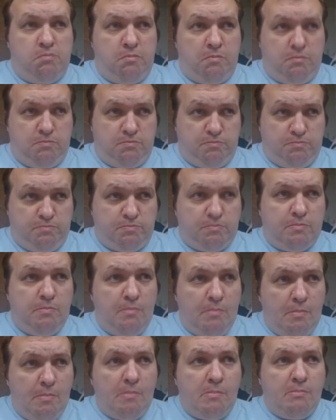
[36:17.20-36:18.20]

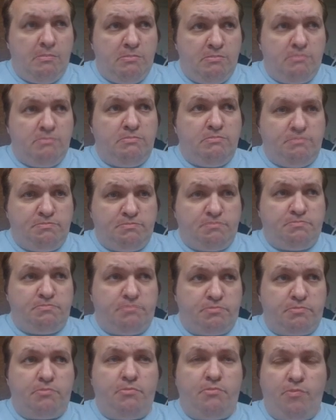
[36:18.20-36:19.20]
developer stream,
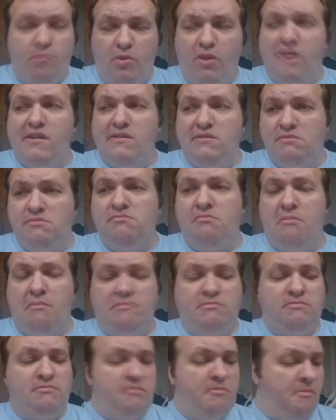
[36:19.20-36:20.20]
and so
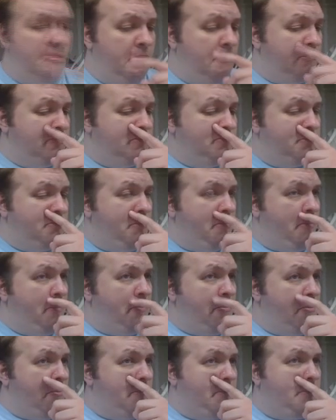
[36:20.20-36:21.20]
they didn't
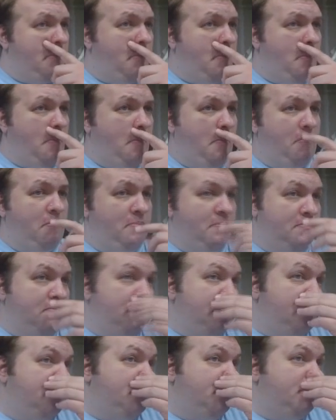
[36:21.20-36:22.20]
actually write them
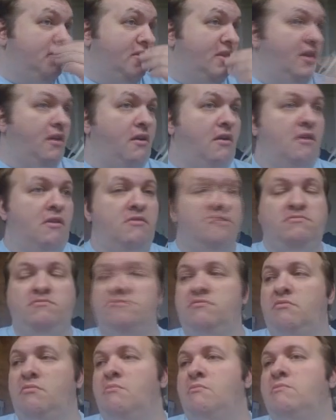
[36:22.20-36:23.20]
down, as far as I
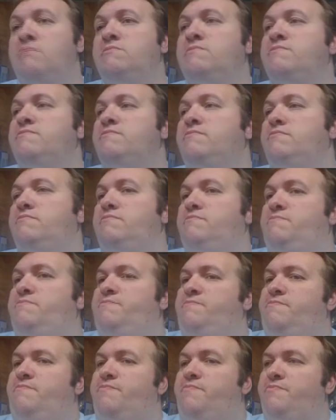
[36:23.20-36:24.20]
know, anywhere yet,
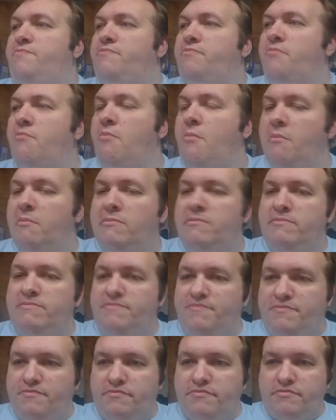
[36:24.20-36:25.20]
which is
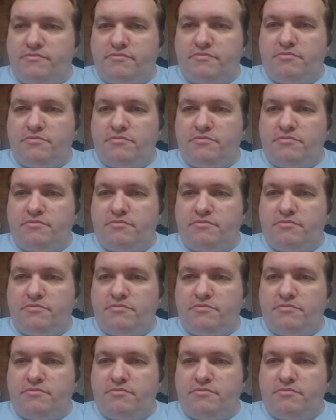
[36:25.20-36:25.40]
annoying.